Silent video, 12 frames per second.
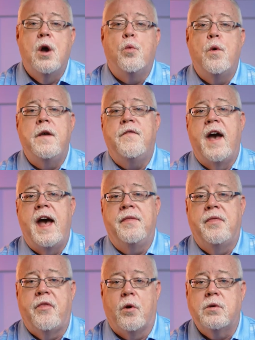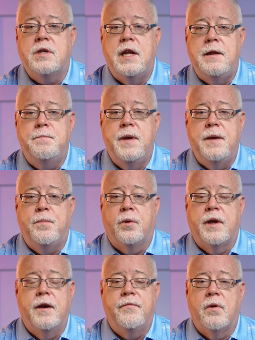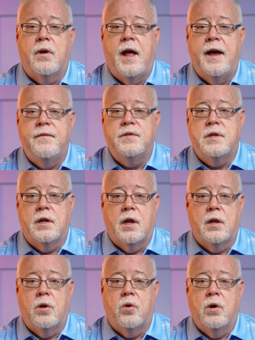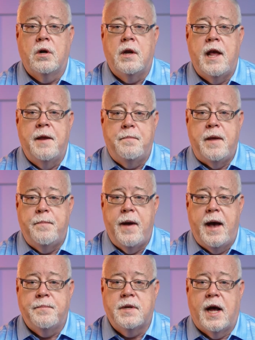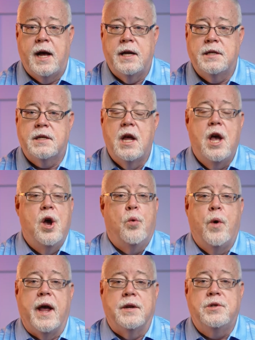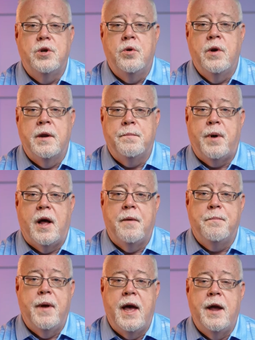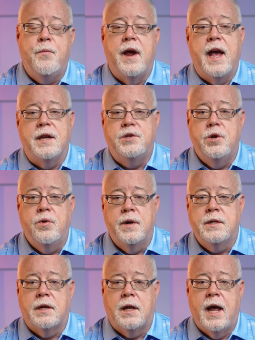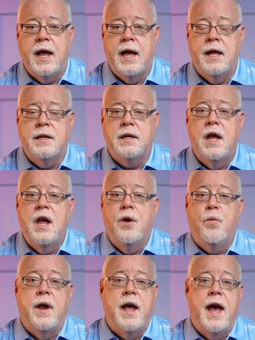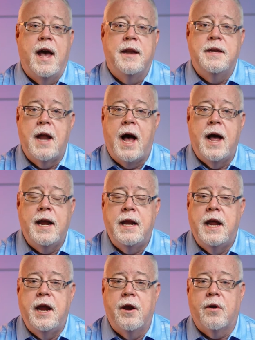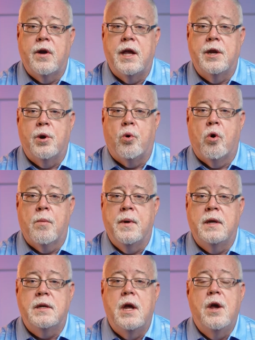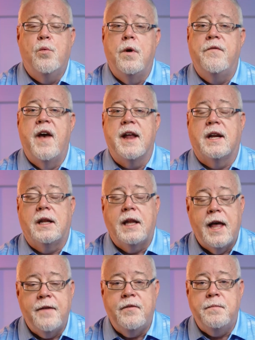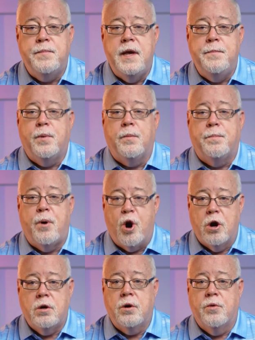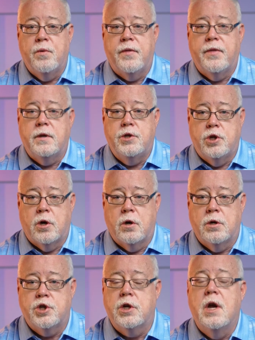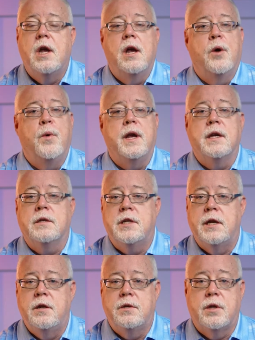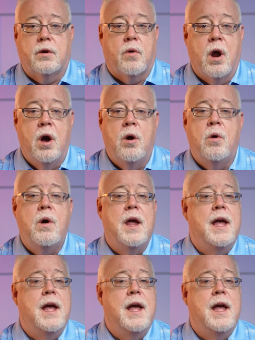We've had 13 people give their lives to the Lord and be baptized. We had two in Palm Bay. We had two in DeLand. We had 9 here in Ormond. We've had 11 people partner with the church. We continue to grow.